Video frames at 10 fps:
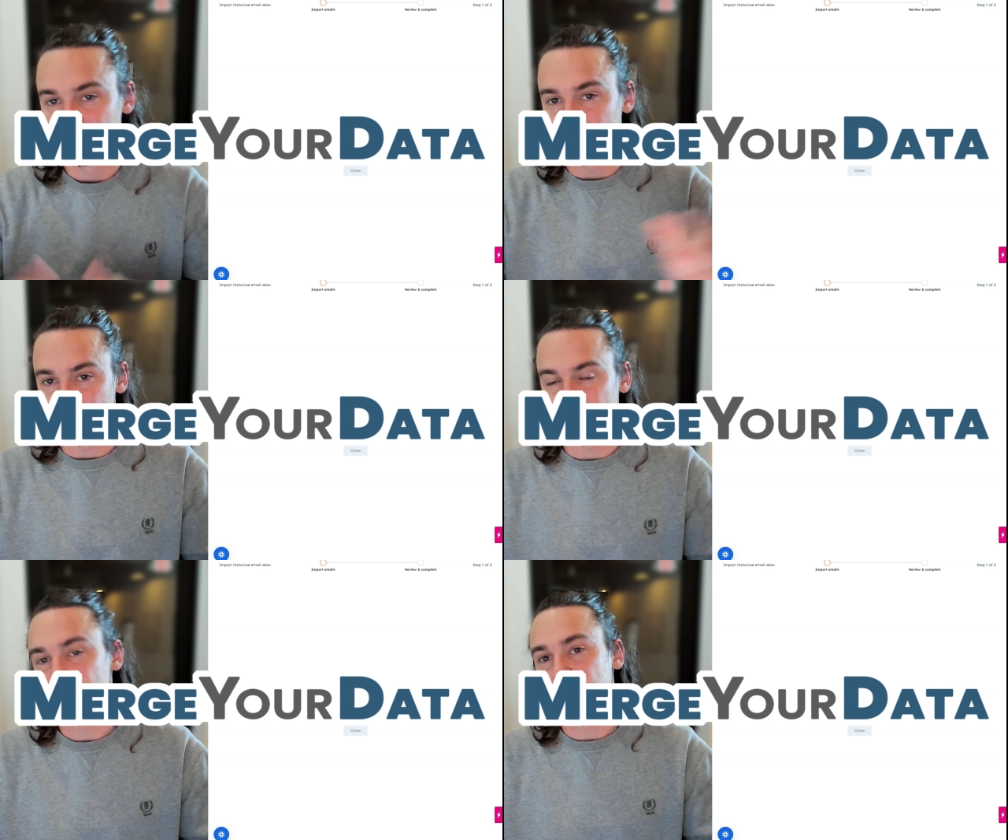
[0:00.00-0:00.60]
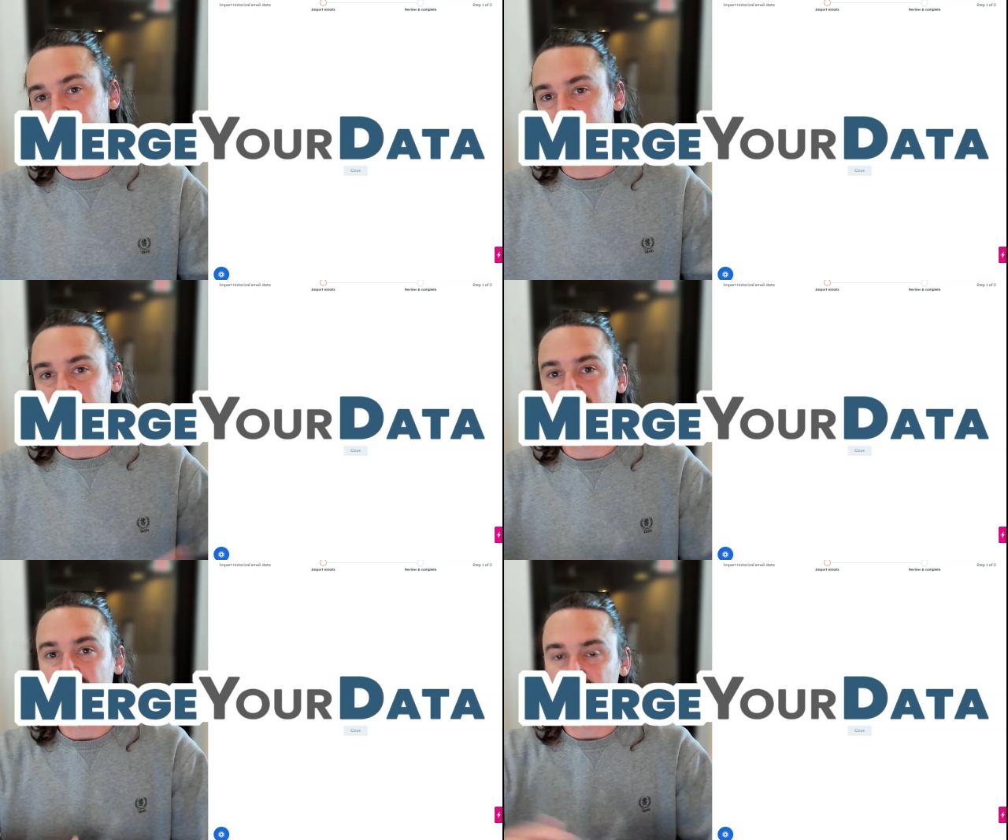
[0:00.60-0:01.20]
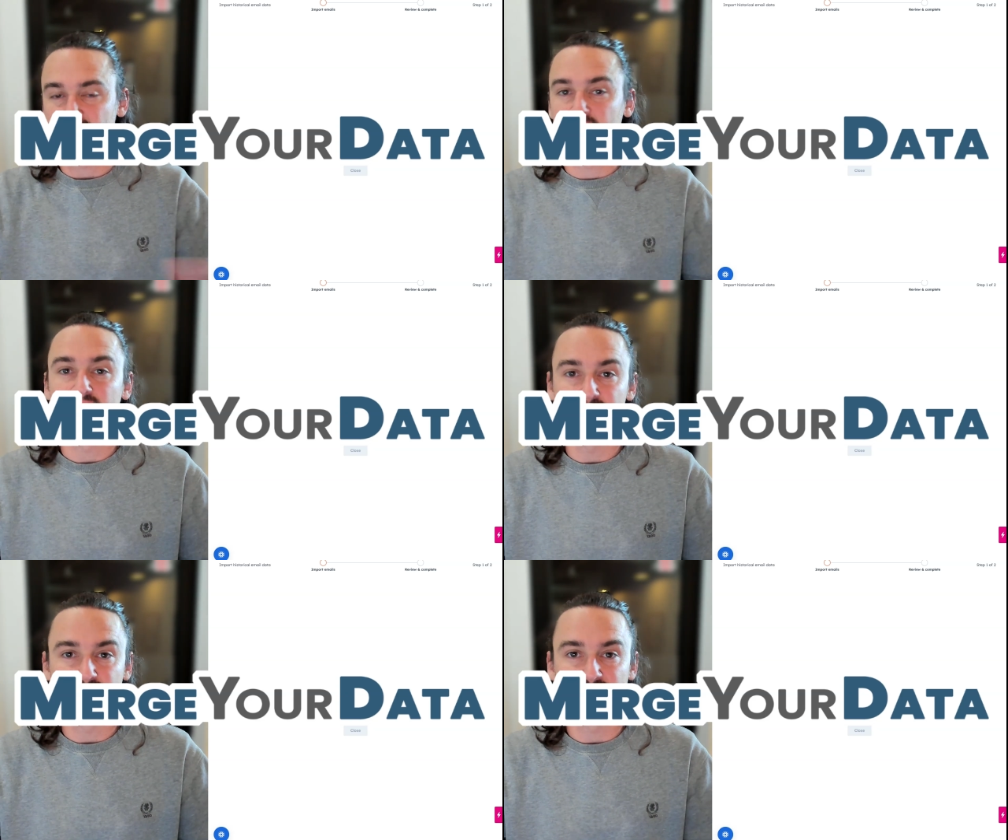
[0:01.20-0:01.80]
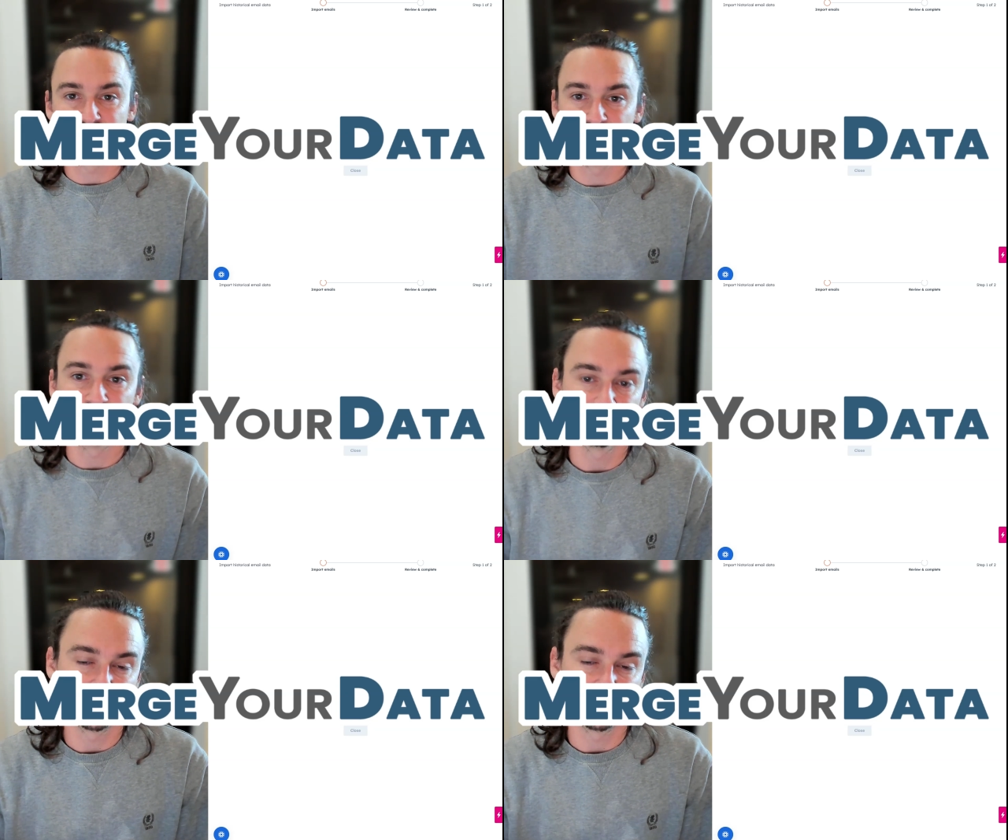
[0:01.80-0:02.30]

And so that's pretty much it. That's all the user has to do.